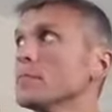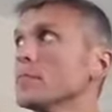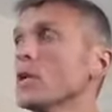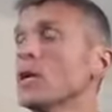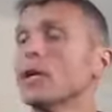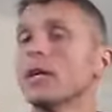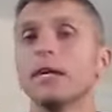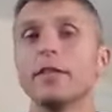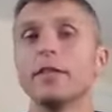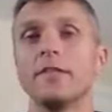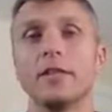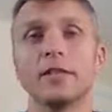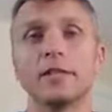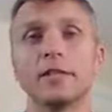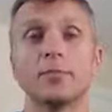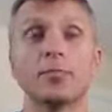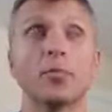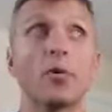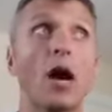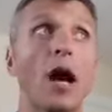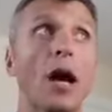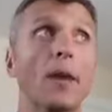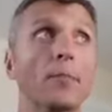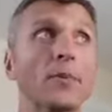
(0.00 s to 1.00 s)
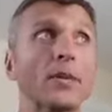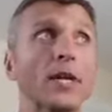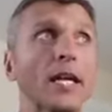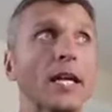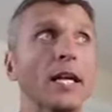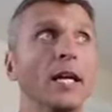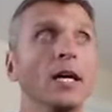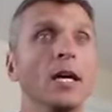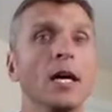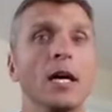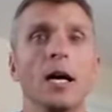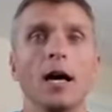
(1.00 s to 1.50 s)
I give you this
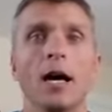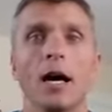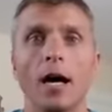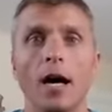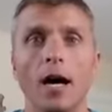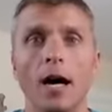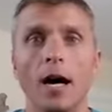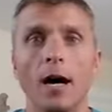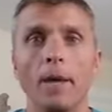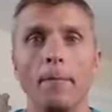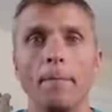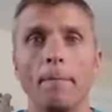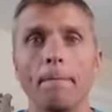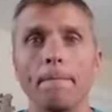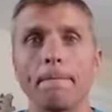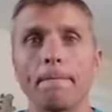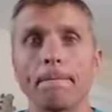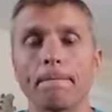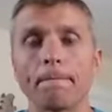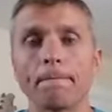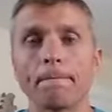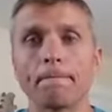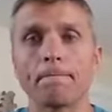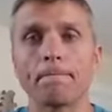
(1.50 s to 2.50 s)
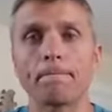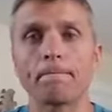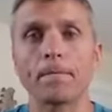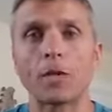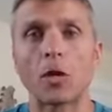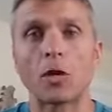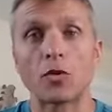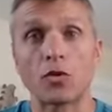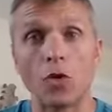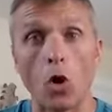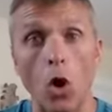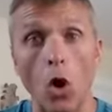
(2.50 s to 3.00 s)
property to
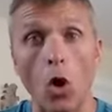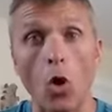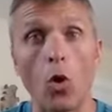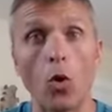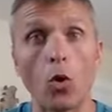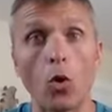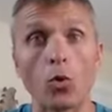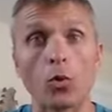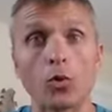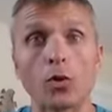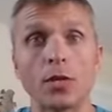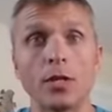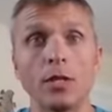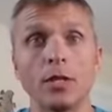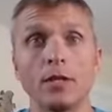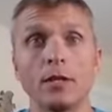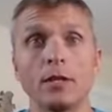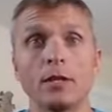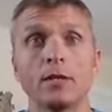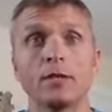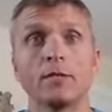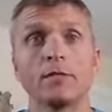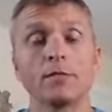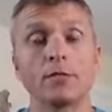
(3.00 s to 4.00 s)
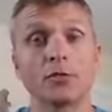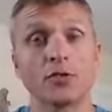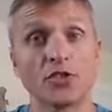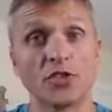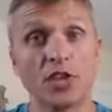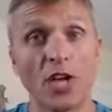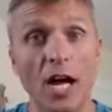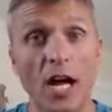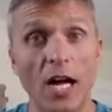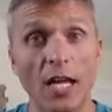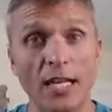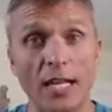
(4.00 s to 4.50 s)
hold for
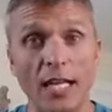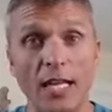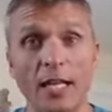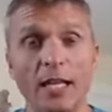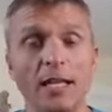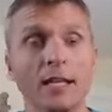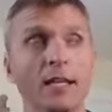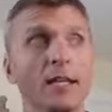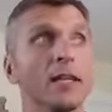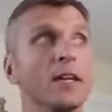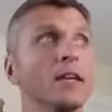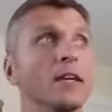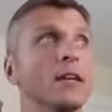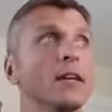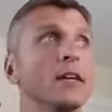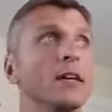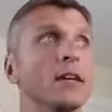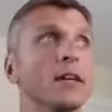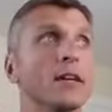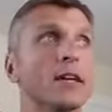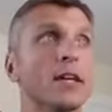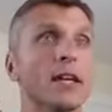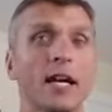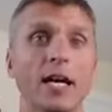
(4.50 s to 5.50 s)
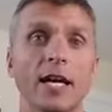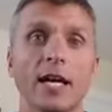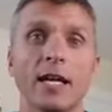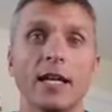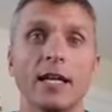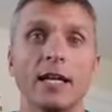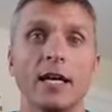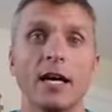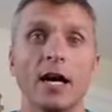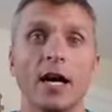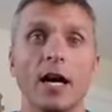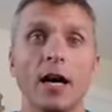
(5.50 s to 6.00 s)
Johnny,
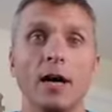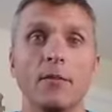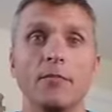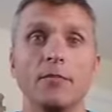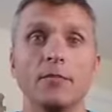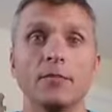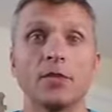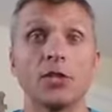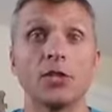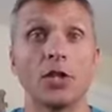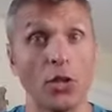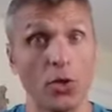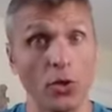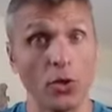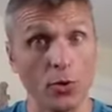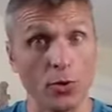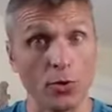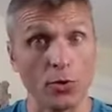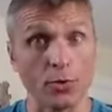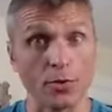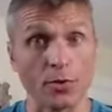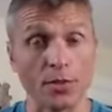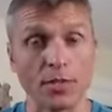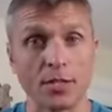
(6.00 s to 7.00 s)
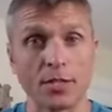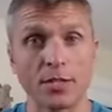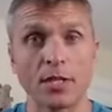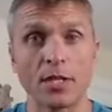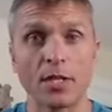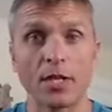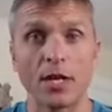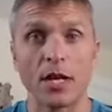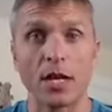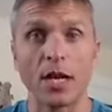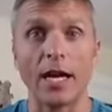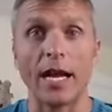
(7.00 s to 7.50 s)
okay, to use,
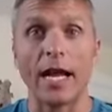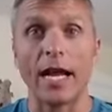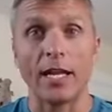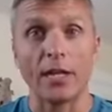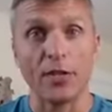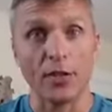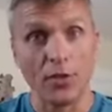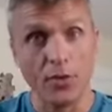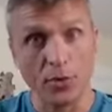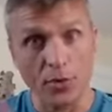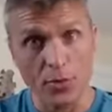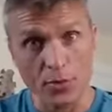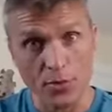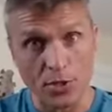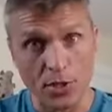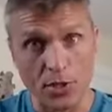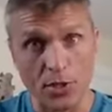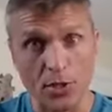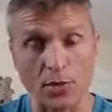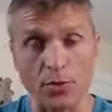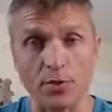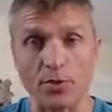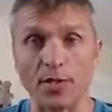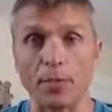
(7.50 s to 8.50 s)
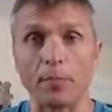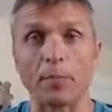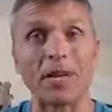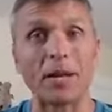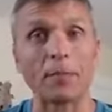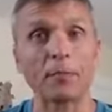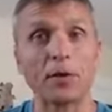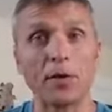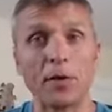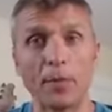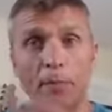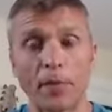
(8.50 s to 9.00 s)
all right, and you to use it, but
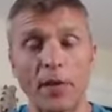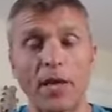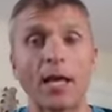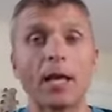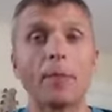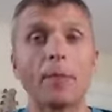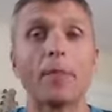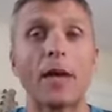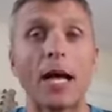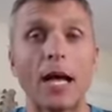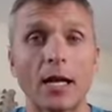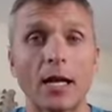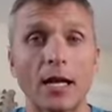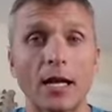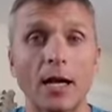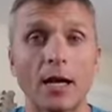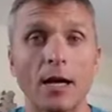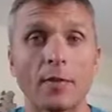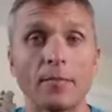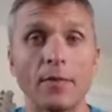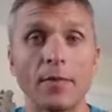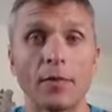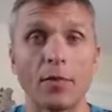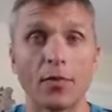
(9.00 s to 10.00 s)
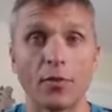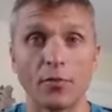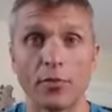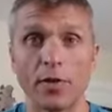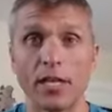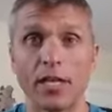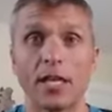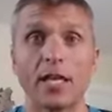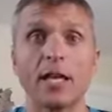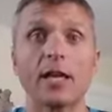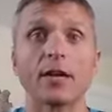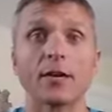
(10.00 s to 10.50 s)
I'm going to pick it back up in
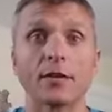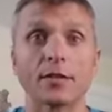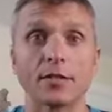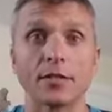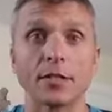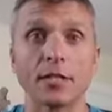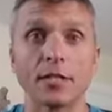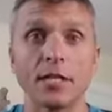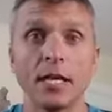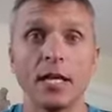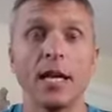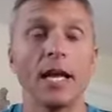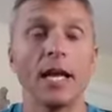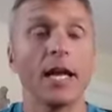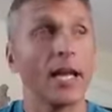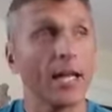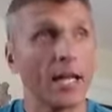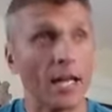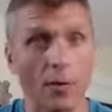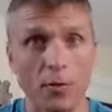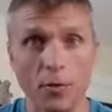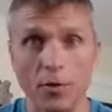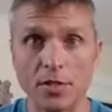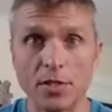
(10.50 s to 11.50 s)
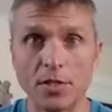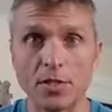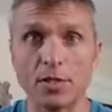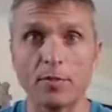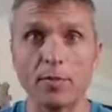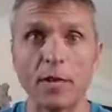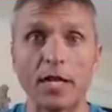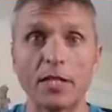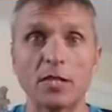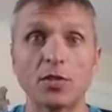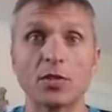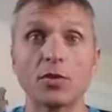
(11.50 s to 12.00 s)
3 years, and I want you to
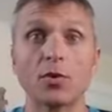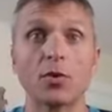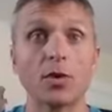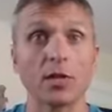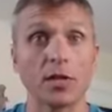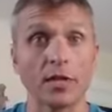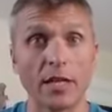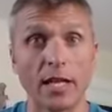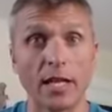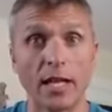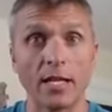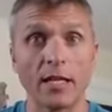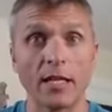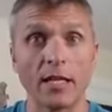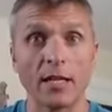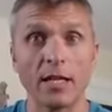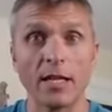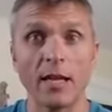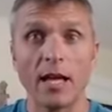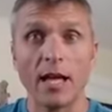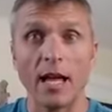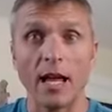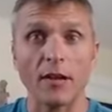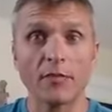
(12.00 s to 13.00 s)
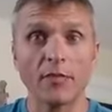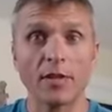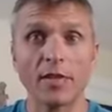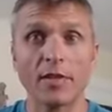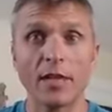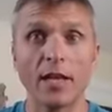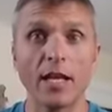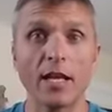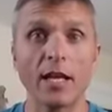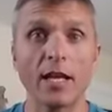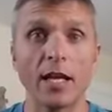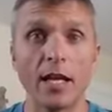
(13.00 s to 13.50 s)
make sure that
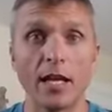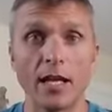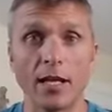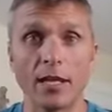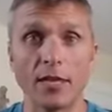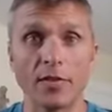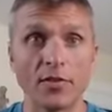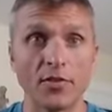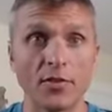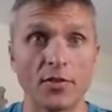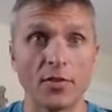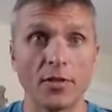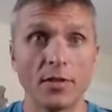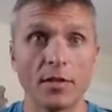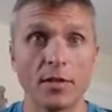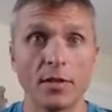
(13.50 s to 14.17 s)
everything is,